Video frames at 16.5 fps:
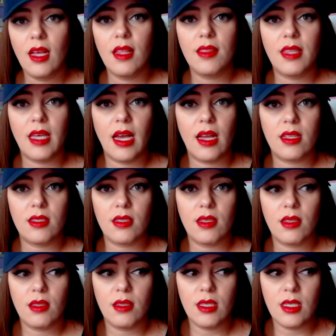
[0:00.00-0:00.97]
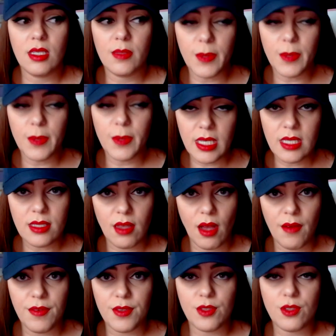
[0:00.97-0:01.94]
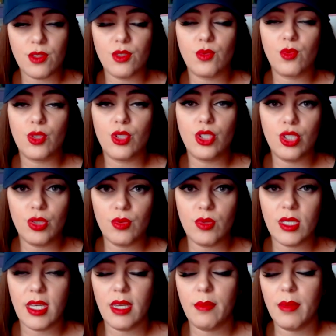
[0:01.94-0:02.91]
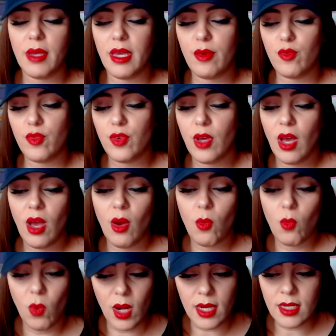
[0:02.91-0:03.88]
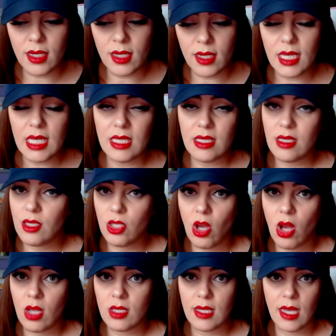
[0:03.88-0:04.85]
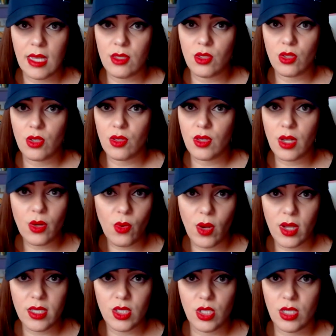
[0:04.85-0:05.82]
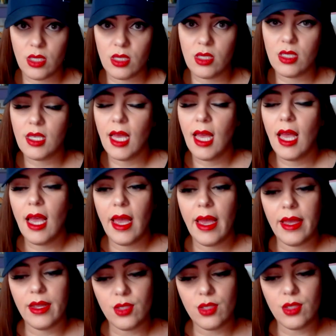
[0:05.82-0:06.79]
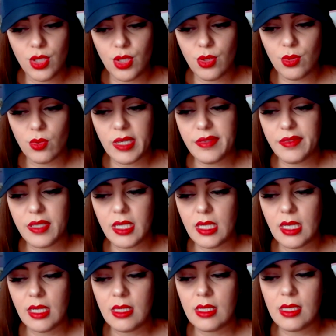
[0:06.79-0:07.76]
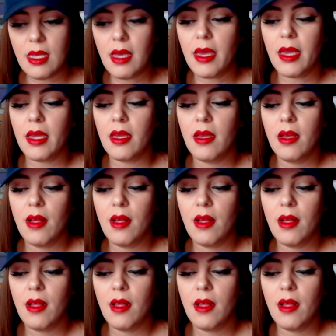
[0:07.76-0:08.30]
that these police officers would shoot him if 1, he did not answer their questions, and 2, if he didn't say